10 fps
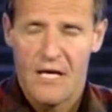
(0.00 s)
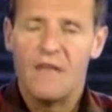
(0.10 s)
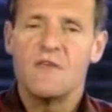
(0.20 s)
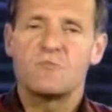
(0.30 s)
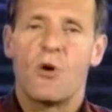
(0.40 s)

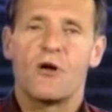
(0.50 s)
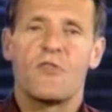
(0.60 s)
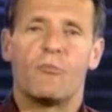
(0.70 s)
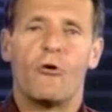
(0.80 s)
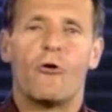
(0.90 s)
In this part
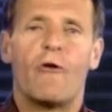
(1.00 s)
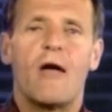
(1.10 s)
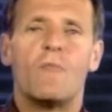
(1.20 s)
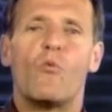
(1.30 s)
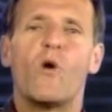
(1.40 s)
of the
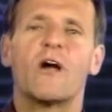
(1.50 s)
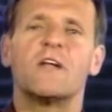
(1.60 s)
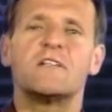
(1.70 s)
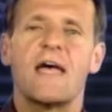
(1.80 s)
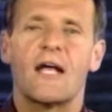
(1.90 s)
program, we're
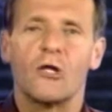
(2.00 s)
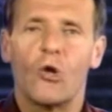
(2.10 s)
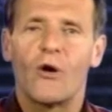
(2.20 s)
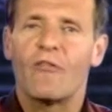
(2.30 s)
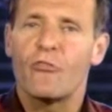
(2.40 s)
going to take a
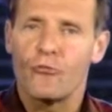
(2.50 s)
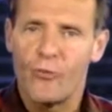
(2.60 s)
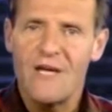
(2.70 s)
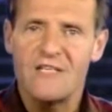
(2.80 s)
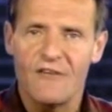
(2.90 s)
look at
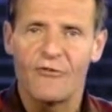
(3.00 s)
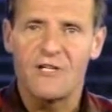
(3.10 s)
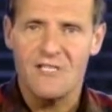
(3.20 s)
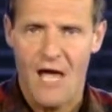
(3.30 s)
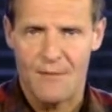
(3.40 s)
three
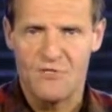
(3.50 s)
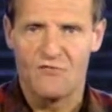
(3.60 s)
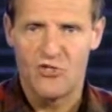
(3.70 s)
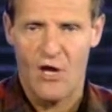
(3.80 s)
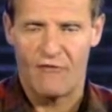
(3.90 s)
different types
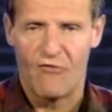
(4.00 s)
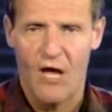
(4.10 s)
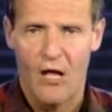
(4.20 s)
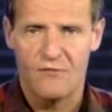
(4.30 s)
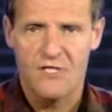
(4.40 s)
of check
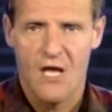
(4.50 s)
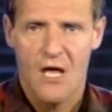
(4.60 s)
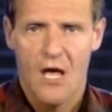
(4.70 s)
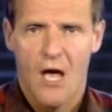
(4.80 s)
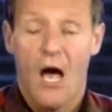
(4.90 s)
valves:
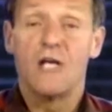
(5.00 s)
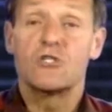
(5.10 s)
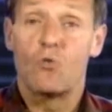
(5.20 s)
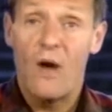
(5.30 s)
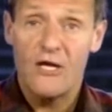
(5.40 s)
a
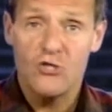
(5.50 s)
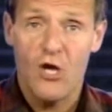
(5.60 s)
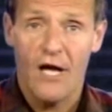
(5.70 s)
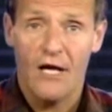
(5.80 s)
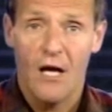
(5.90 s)
swing
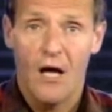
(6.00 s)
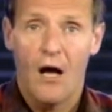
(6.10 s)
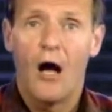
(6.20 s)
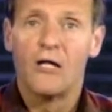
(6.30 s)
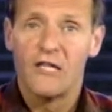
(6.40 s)
check,
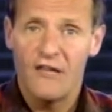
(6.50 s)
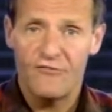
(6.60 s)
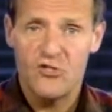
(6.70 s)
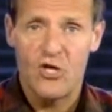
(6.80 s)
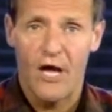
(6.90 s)
a
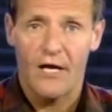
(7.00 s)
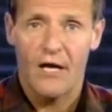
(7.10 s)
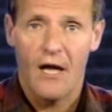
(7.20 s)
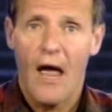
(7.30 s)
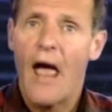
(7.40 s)
lift
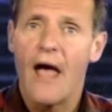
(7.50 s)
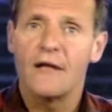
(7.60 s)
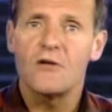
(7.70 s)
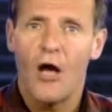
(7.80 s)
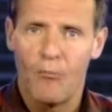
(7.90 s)
check,
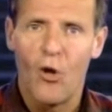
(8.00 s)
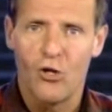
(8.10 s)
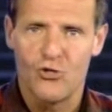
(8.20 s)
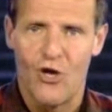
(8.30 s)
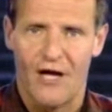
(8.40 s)
and a
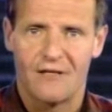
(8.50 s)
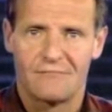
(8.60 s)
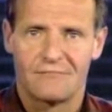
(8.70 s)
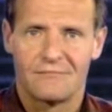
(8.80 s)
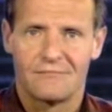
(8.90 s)
ball check.